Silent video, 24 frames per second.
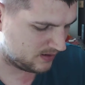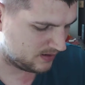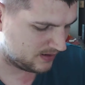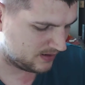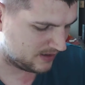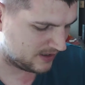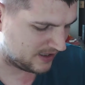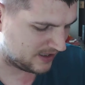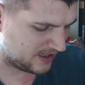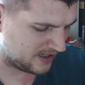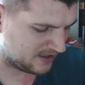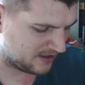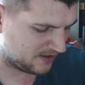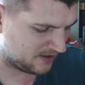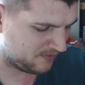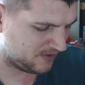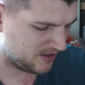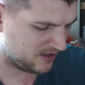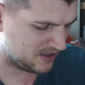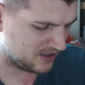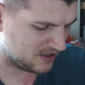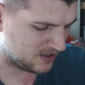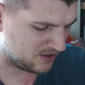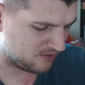I can't
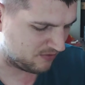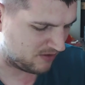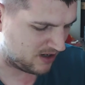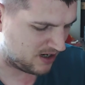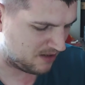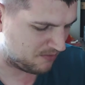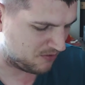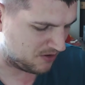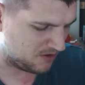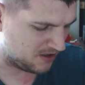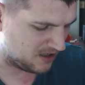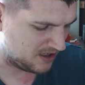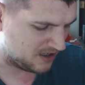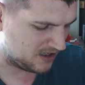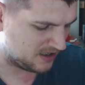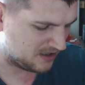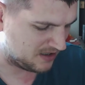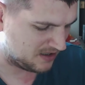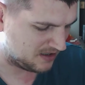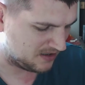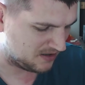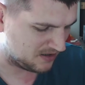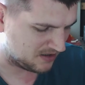really describe what it is.